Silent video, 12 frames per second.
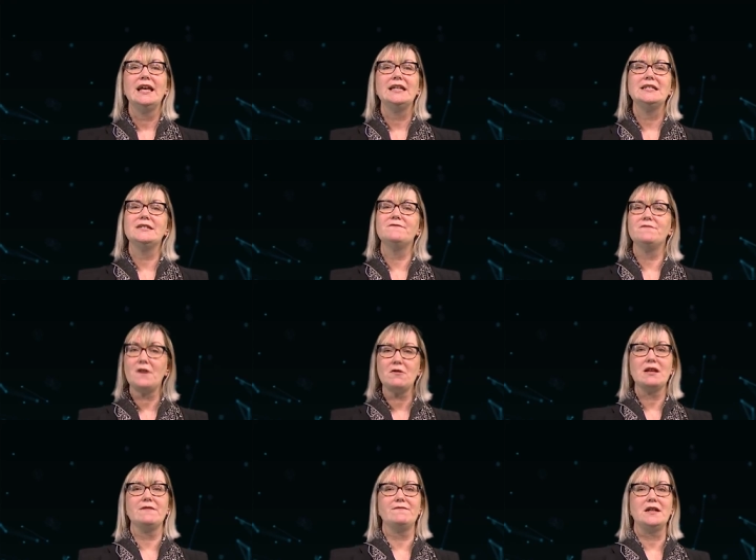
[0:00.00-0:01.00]
It is
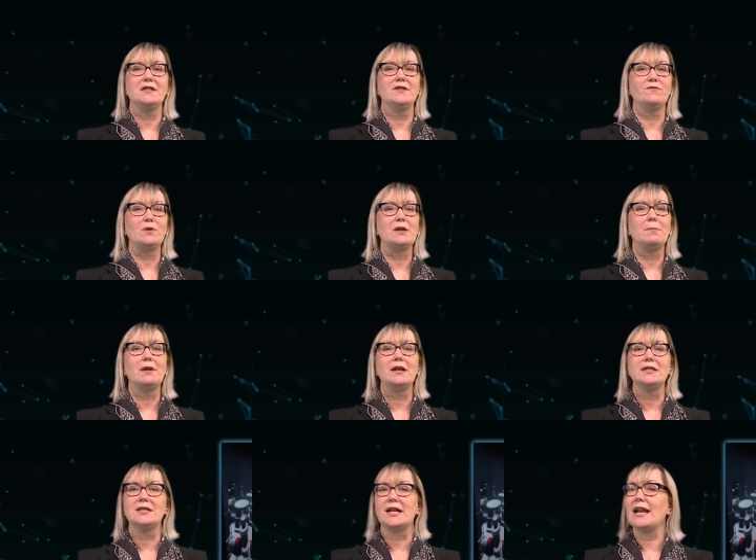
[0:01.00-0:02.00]
very effective when
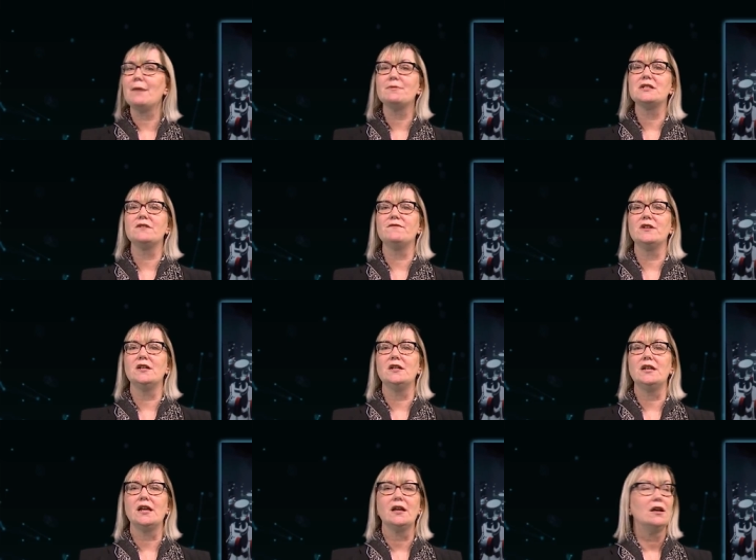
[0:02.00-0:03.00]
applied to collaborative
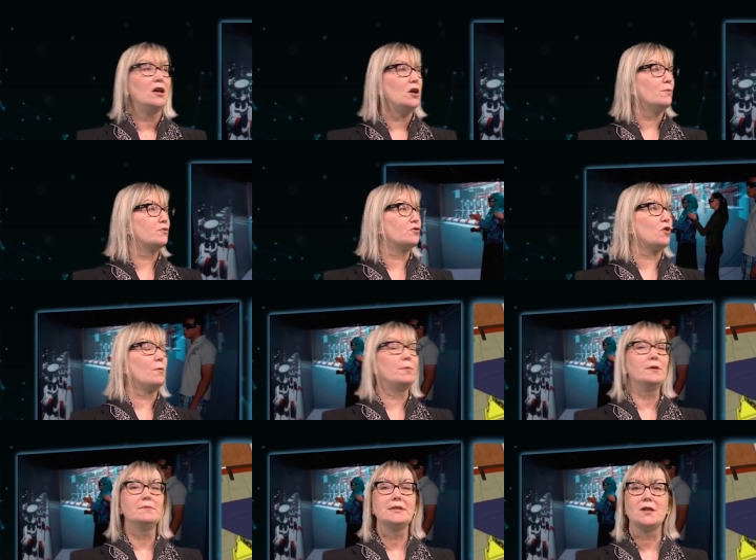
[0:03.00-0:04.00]
learning,
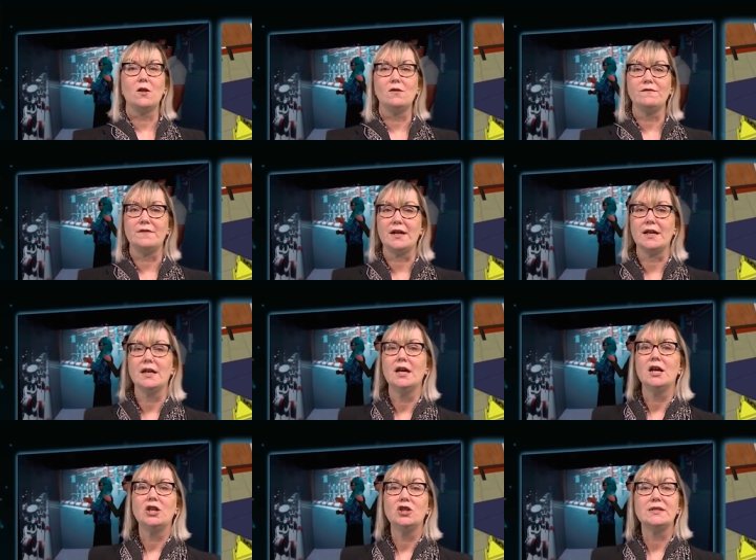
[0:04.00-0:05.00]
problem solving,
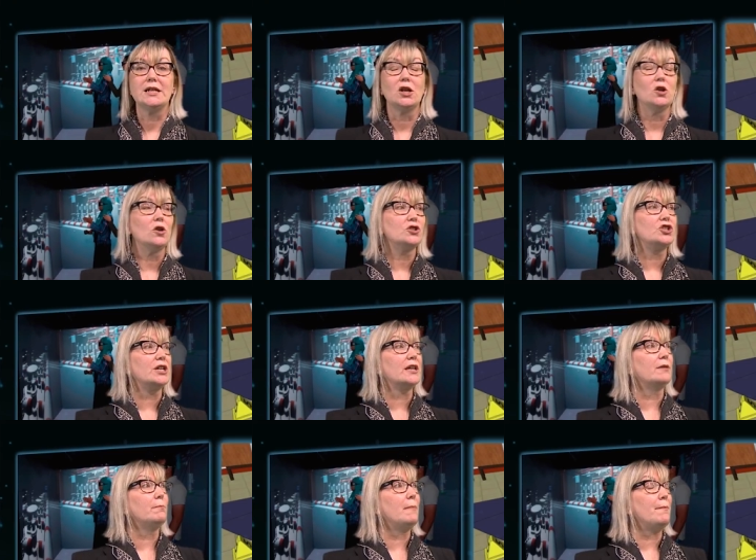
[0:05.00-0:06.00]
using logic
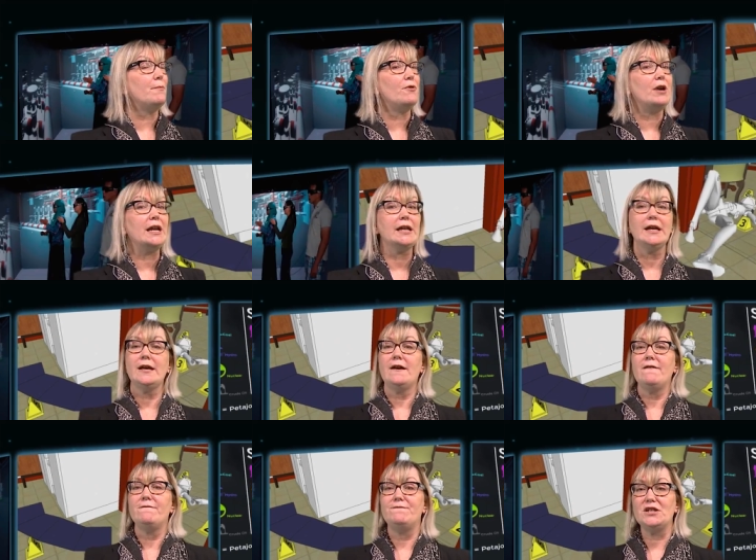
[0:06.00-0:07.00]
and memory,
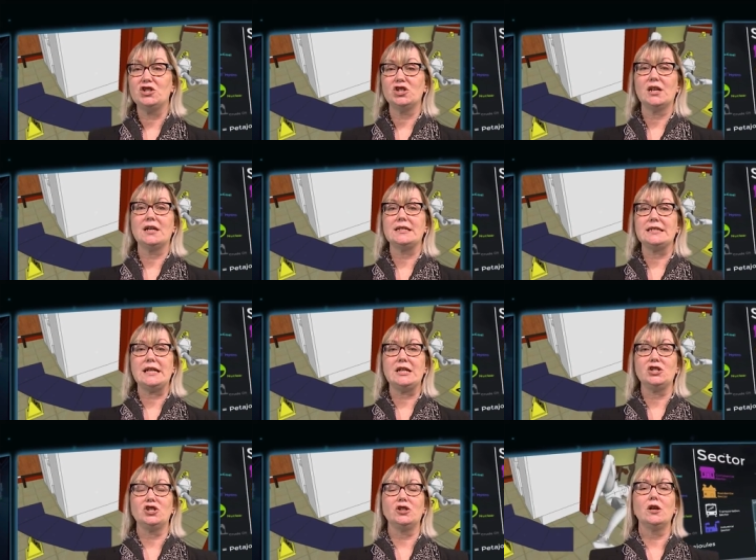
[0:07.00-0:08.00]

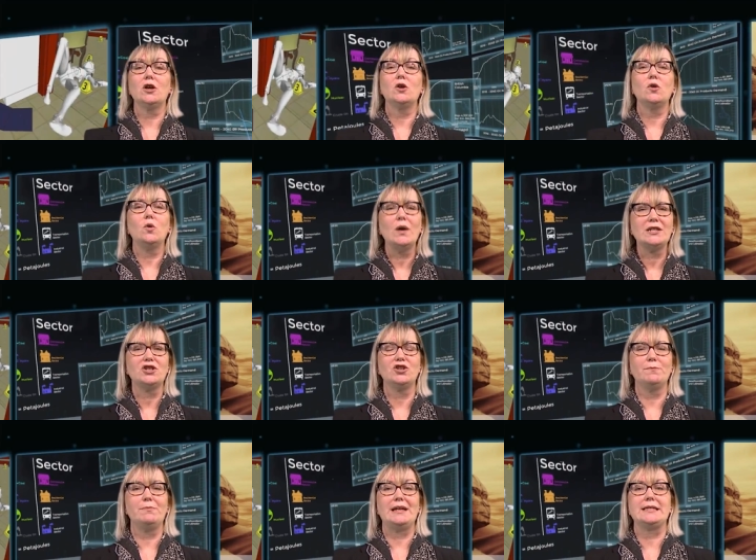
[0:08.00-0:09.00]
visualization,
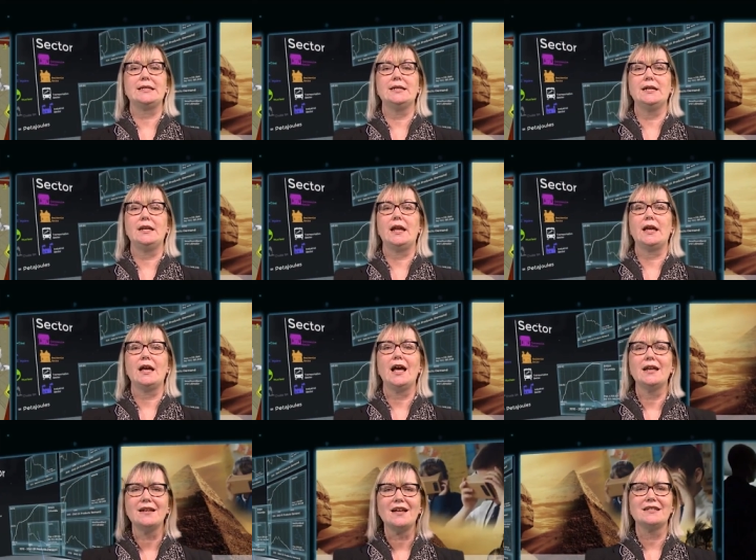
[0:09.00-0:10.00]
question-based learning
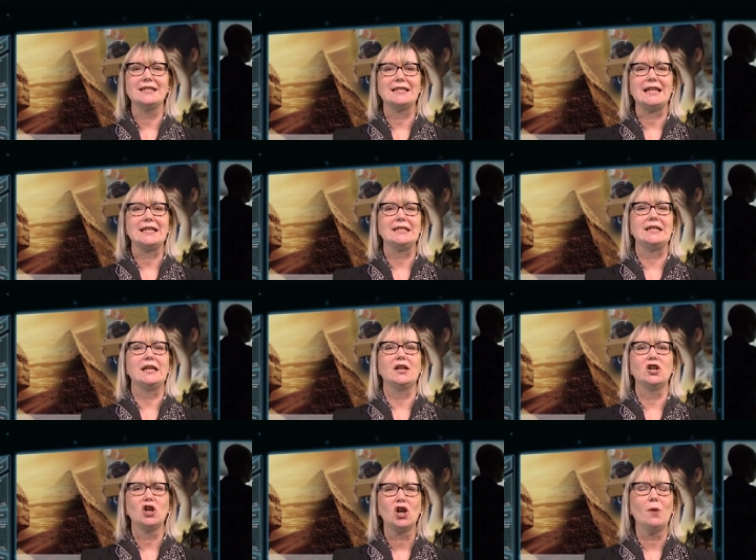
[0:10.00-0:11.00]
and understanding
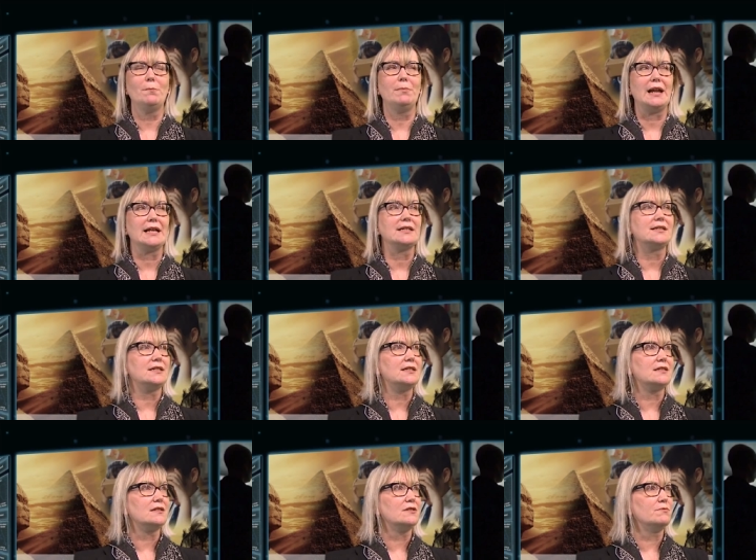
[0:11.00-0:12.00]
complex
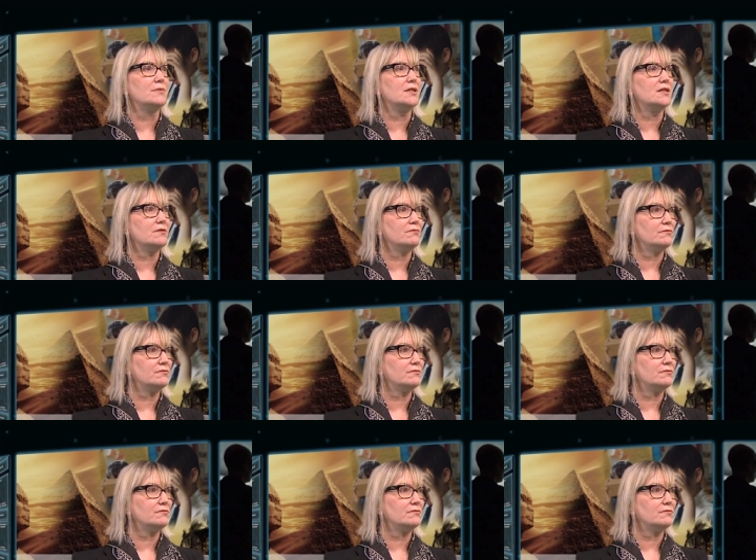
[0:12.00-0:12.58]
systems.